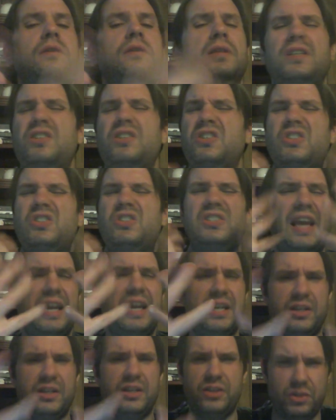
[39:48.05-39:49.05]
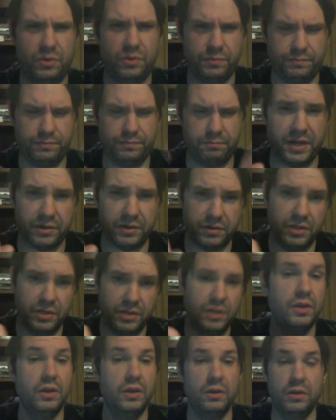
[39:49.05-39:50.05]
He's just saying it to you. But
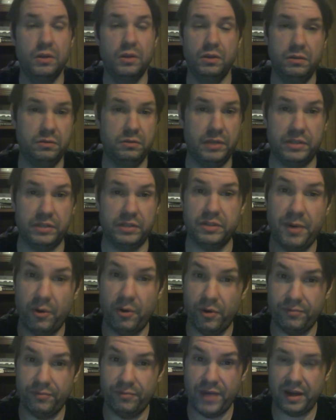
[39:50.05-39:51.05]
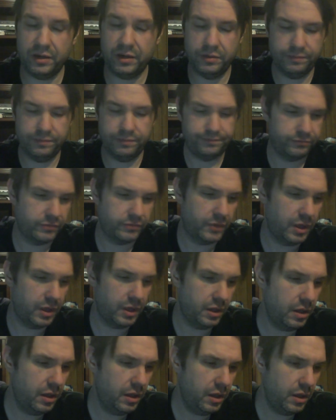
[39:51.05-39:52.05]
that's somehow a fact.
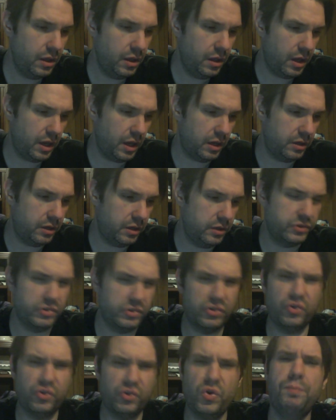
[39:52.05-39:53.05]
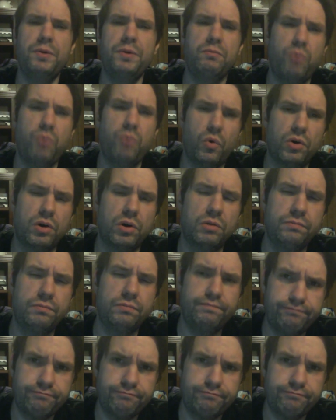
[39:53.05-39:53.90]
And this is an open border.